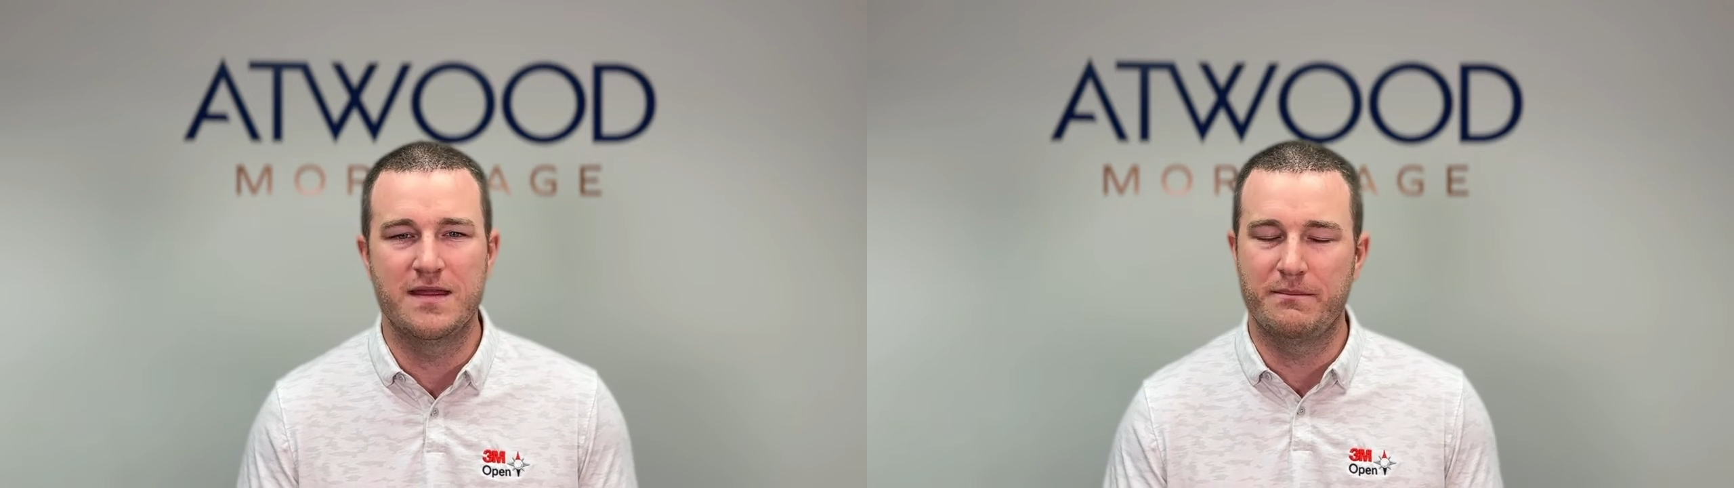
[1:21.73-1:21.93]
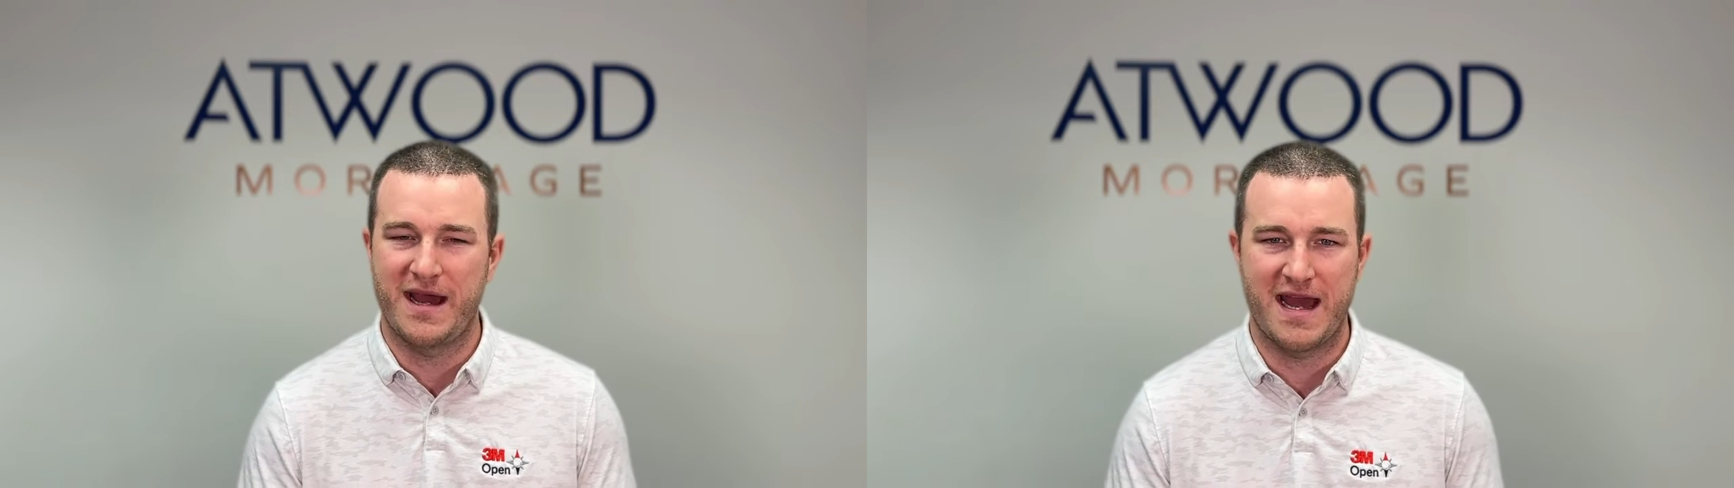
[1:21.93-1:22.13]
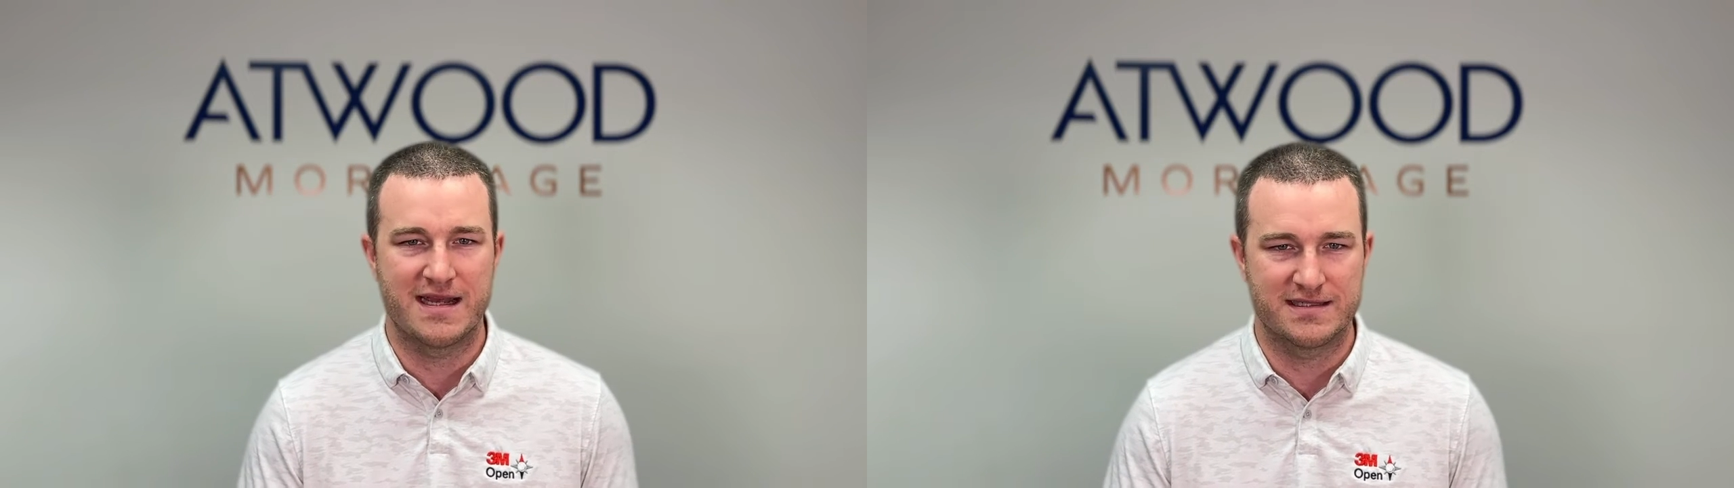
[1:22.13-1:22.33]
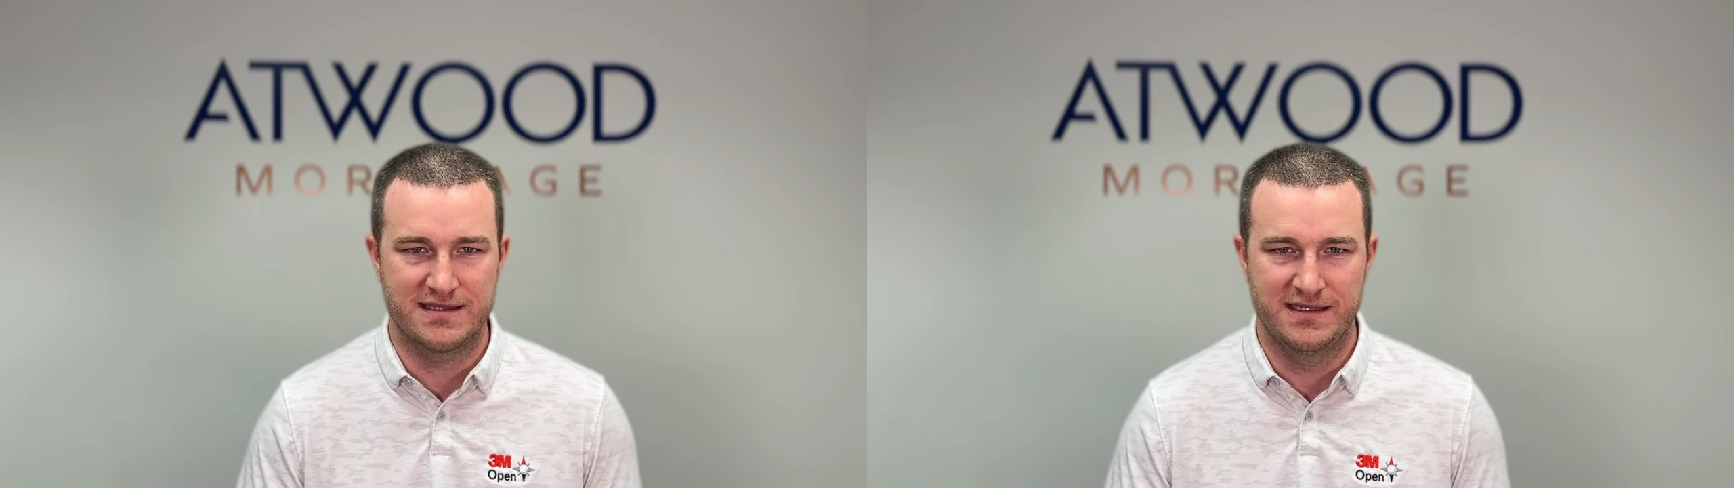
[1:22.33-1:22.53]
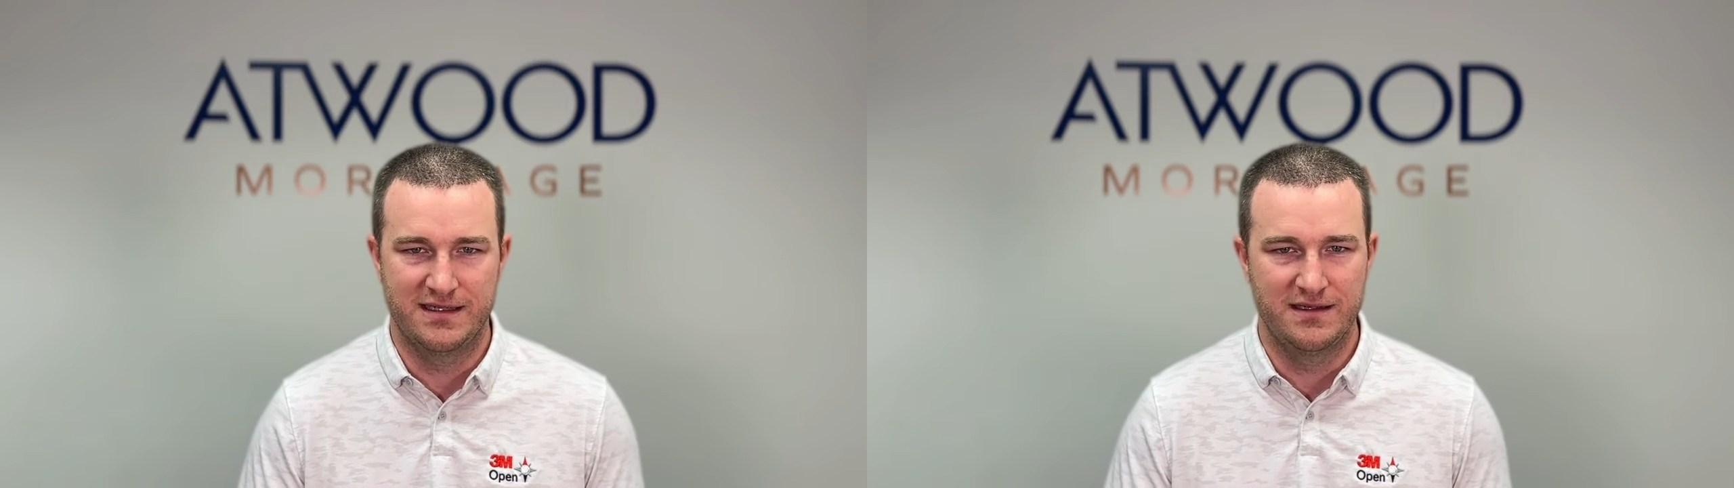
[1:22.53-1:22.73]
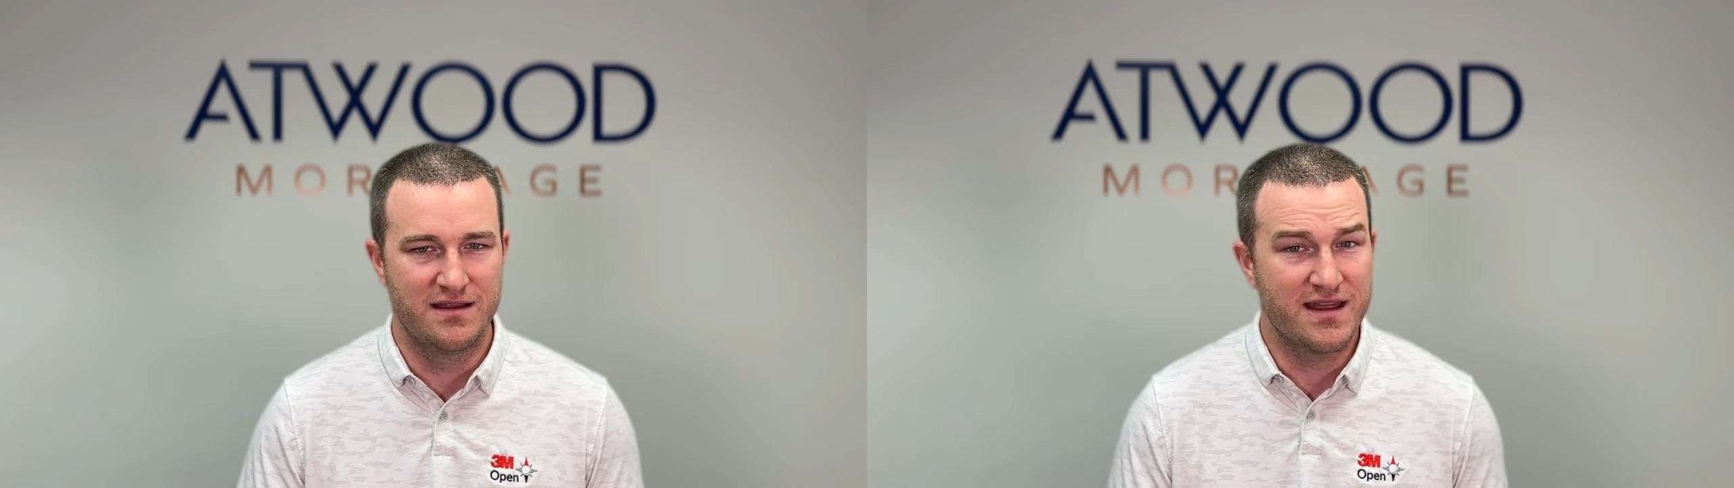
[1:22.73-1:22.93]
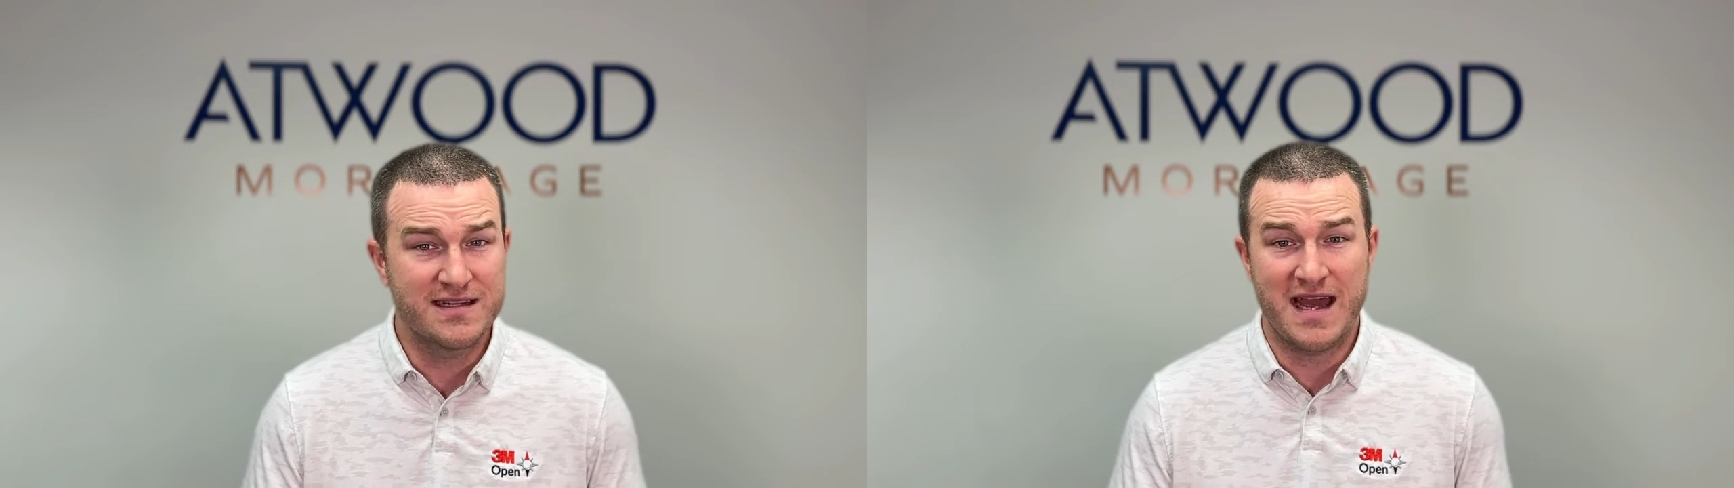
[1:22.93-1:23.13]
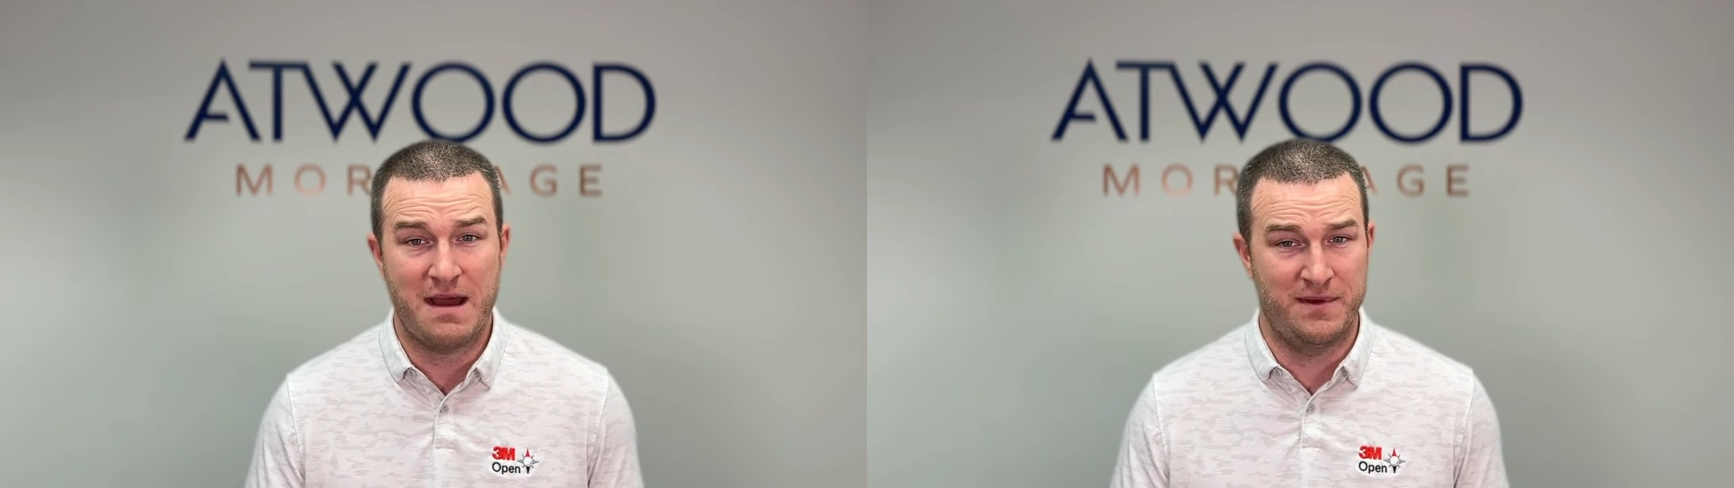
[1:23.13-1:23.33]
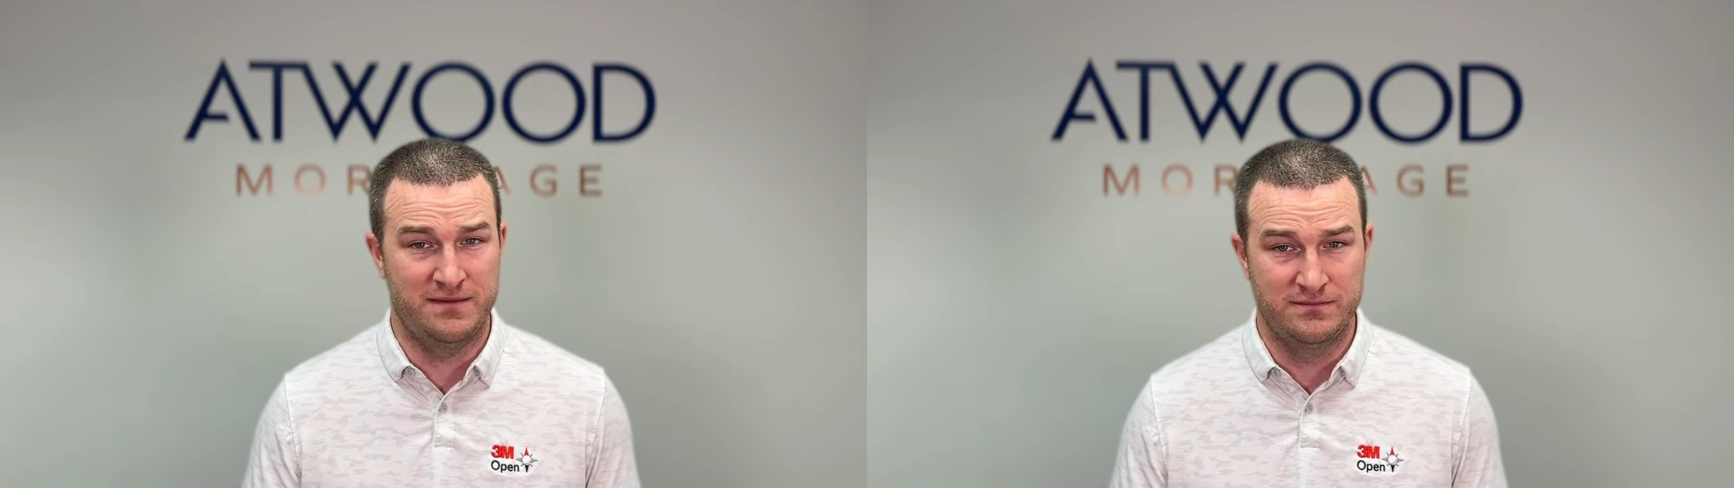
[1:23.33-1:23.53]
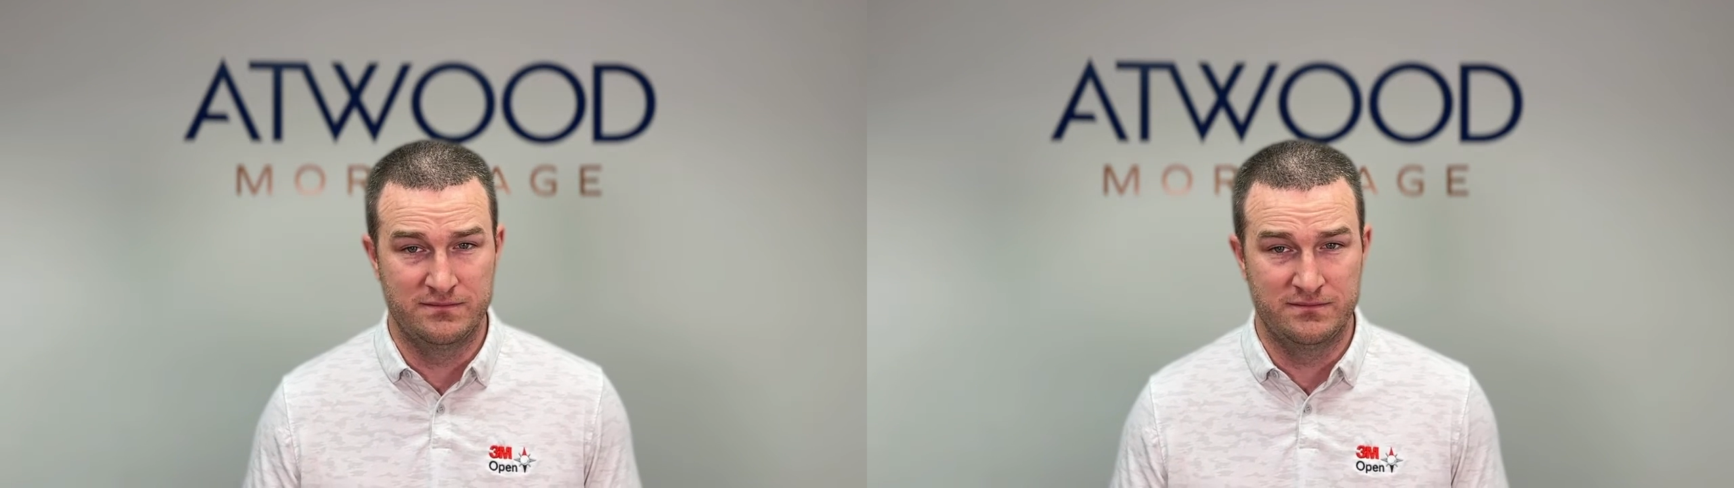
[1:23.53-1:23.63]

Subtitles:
in the past. Things happen.